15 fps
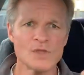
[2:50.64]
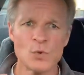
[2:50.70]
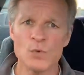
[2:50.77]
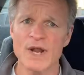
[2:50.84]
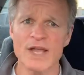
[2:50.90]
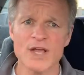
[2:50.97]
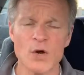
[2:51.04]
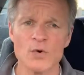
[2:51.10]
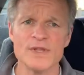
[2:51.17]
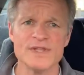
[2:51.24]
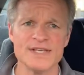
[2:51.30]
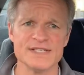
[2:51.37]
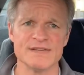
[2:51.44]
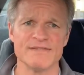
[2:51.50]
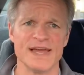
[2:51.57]
when I go to
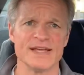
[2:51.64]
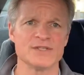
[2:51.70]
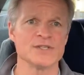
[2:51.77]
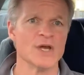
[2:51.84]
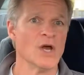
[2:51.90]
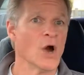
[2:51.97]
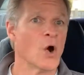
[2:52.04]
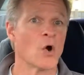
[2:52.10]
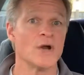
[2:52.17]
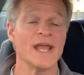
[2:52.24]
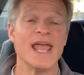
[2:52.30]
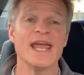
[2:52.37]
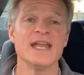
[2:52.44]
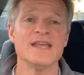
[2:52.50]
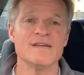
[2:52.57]
these events, or in
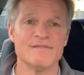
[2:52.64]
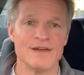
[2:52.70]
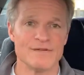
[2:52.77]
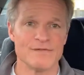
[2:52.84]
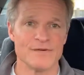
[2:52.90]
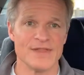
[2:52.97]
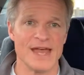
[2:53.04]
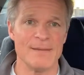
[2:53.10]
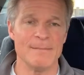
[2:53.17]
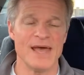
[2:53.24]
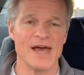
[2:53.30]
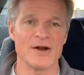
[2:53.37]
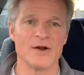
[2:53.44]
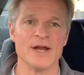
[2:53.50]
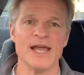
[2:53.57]
any event for that
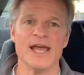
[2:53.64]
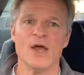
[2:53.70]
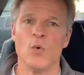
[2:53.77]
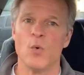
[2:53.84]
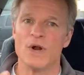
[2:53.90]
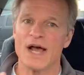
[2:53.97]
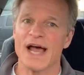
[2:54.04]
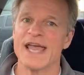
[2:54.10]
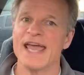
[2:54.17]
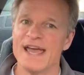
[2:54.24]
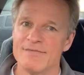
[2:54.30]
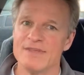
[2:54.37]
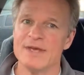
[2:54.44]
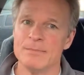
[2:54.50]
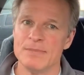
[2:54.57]
matter? When I
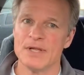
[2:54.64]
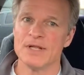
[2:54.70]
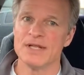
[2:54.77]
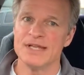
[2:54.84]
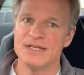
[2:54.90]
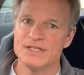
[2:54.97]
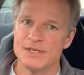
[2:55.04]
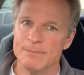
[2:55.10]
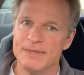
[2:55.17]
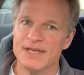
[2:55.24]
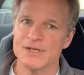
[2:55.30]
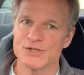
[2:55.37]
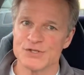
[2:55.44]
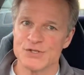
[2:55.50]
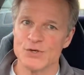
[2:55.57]
have the ability to be
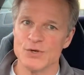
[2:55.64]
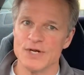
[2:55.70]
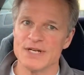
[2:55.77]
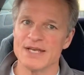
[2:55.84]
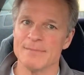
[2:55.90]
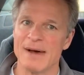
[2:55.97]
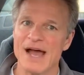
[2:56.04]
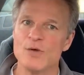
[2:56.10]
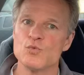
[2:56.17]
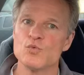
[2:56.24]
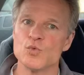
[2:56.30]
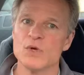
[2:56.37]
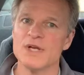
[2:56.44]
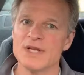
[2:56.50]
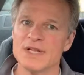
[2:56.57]
a student, am I
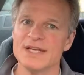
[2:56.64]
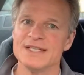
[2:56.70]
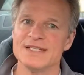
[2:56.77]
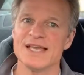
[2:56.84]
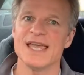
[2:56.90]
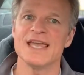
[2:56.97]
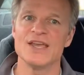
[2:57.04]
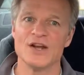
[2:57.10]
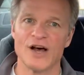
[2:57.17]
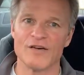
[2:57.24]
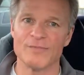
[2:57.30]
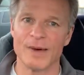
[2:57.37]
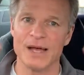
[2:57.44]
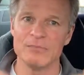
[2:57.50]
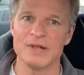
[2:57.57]
really taking
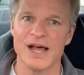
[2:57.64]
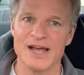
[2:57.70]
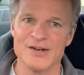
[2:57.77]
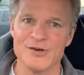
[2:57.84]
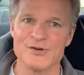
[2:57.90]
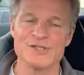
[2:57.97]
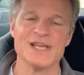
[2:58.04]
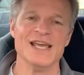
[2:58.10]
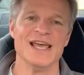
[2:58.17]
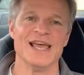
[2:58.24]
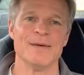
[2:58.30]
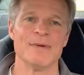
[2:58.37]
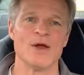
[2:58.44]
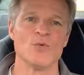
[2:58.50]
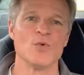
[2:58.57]
off my blinders?
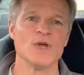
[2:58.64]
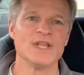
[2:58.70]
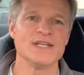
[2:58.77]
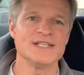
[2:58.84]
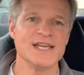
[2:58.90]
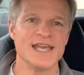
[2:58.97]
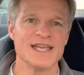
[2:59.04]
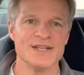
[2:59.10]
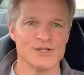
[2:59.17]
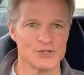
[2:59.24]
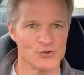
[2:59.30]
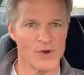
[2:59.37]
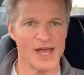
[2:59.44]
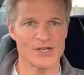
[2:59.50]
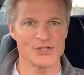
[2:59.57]
Am I really taking
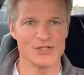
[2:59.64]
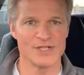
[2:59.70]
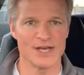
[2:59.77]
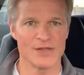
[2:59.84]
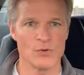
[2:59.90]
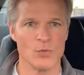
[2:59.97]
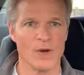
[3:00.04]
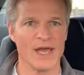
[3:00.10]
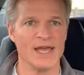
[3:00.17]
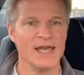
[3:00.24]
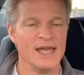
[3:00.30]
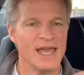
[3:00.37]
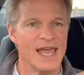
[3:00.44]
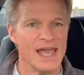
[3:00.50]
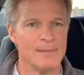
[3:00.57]
distractions out of the way
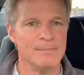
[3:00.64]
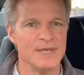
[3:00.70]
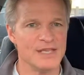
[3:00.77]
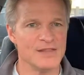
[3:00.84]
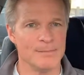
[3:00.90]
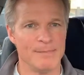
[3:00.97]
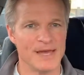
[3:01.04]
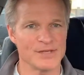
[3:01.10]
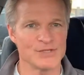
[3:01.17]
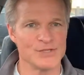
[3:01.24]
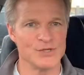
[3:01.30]
and being the best